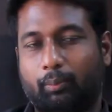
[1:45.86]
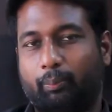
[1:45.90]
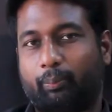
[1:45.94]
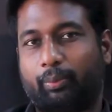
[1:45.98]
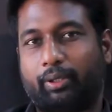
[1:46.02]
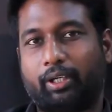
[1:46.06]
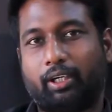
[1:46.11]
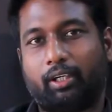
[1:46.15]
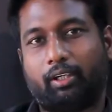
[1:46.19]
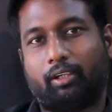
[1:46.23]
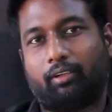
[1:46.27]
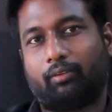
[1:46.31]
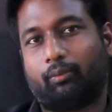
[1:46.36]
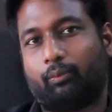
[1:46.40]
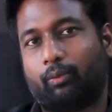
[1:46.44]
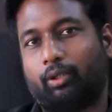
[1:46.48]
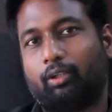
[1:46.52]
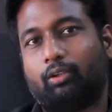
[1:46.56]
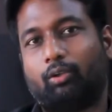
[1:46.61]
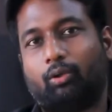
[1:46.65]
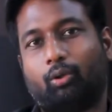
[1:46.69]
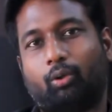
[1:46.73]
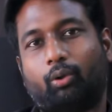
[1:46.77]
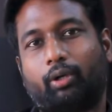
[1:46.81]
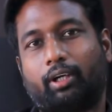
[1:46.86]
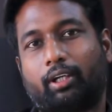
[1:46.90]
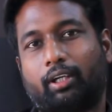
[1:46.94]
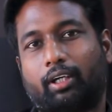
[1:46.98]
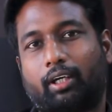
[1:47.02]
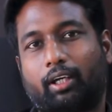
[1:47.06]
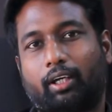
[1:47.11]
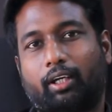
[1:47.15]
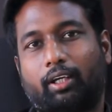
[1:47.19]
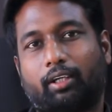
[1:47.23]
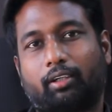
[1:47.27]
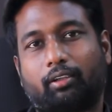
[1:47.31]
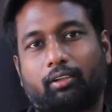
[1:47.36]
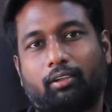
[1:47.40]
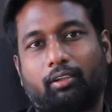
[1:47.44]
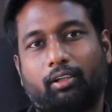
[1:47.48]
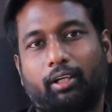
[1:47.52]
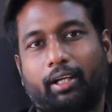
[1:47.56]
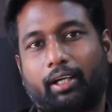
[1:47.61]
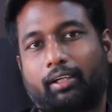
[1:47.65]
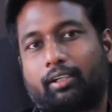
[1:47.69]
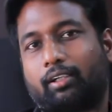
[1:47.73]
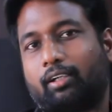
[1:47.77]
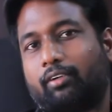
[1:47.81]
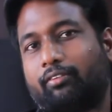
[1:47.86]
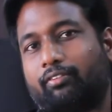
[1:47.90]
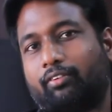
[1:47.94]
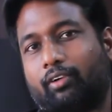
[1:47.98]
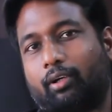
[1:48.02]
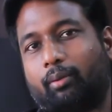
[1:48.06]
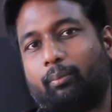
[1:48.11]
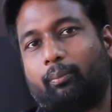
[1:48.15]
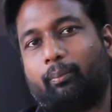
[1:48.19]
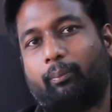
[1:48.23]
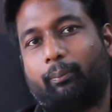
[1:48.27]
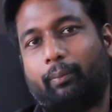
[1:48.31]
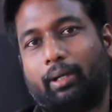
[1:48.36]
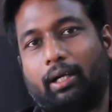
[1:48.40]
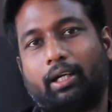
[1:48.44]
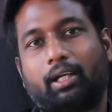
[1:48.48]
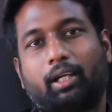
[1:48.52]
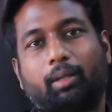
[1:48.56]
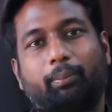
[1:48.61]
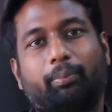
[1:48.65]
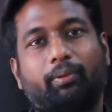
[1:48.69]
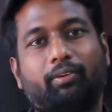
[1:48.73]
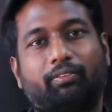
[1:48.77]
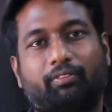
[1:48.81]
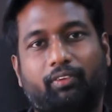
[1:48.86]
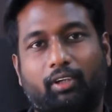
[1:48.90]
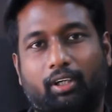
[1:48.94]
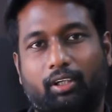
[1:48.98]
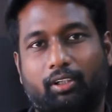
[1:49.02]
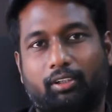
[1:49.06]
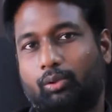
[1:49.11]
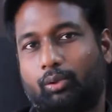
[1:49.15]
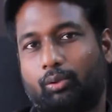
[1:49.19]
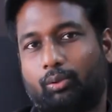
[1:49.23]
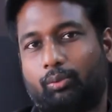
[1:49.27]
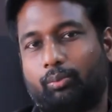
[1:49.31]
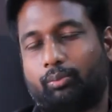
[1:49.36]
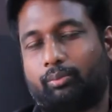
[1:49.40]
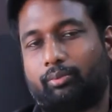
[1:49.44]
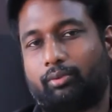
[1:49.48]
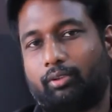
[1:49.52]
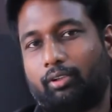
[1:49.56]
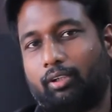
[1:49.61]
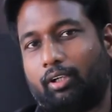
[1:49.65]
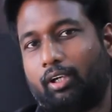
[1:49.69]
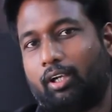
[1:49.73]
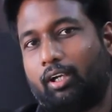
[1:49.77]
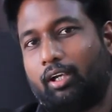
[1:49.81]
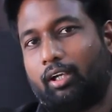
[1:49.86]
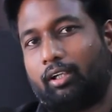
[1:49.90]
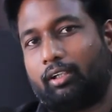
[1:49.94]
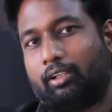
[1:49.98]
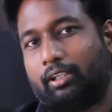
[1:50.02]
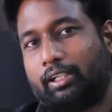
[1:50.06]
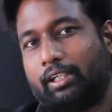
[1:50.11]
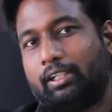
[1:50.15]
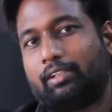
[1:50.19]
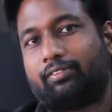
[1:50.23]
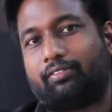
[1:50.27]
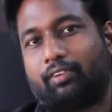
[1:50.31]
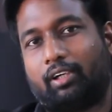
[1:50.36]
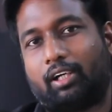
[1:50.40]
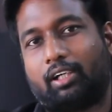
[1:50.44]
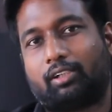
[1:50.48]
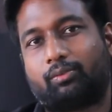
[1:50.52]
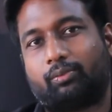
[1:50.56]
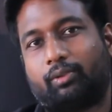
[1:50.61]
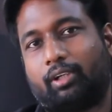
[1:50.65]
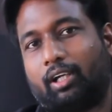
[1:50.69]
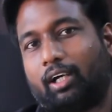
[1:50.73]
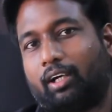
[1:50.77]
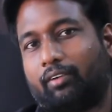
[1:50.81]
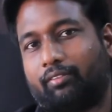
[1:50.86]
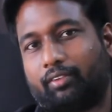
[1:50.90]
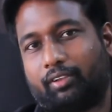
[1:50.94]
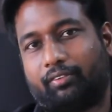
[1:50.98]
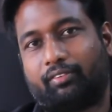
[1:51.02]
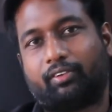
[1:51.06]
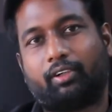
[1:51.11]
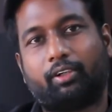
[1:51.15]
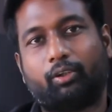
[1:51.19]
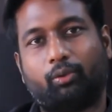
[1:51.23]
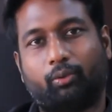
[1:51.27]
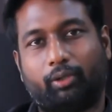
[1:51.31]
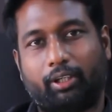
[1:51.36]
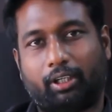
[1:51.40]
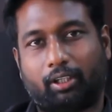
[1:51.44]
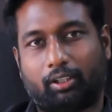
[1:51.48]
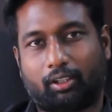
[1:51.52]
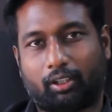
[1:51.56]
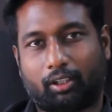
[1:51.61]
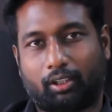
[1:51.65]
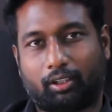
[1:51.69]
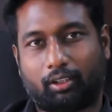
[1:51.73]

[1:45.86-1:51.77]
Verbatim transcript: bee will go and collect nectar from multiple flowers. So these flowers will have different unique